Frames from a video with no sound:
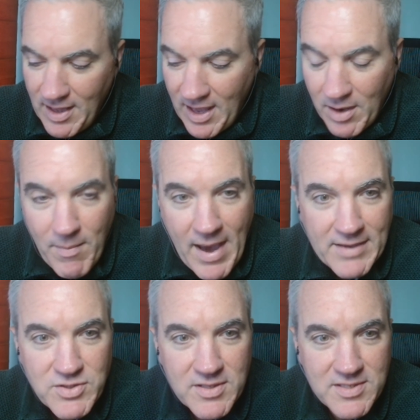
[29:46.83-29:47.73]
And
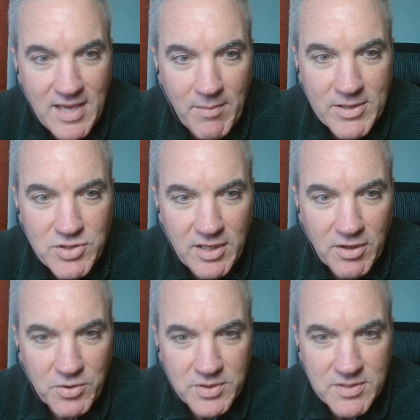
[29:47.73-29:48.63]
imagine the same
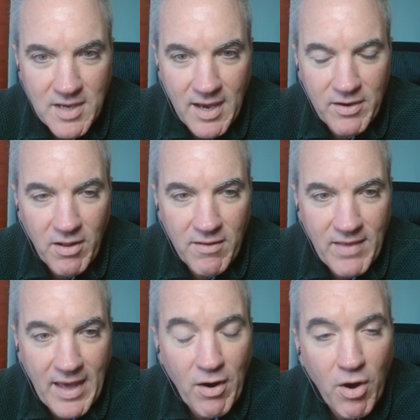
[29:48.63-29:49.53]
engineer who designed all of
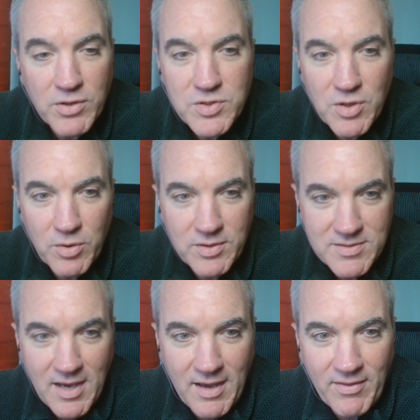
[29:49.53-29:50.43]
that also
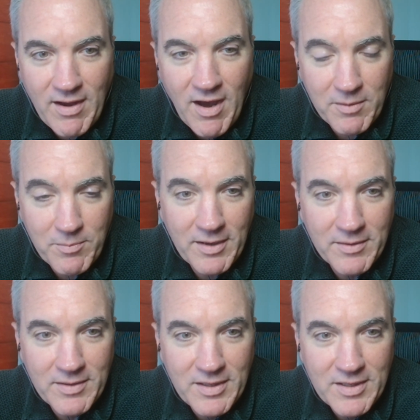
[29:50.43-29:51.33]
designed the cockpit.
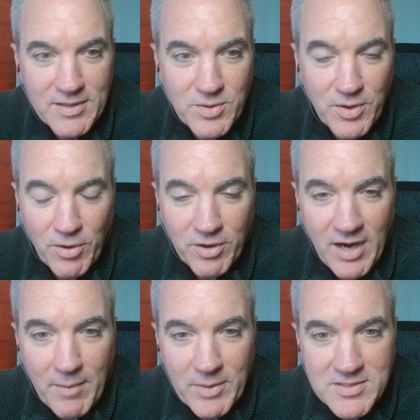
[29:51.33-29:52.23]
So the
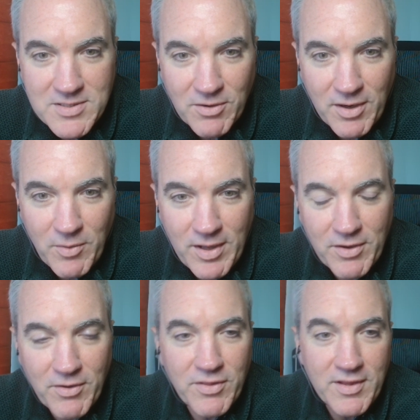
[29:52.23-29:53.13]
ergonomic steering
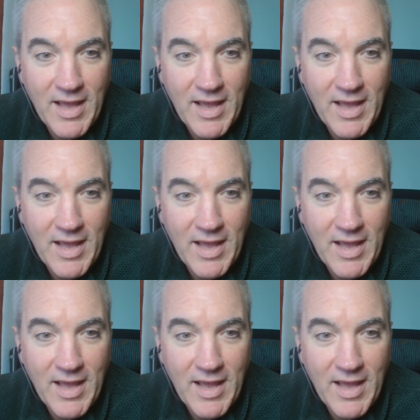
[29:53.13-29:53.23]
wheel, the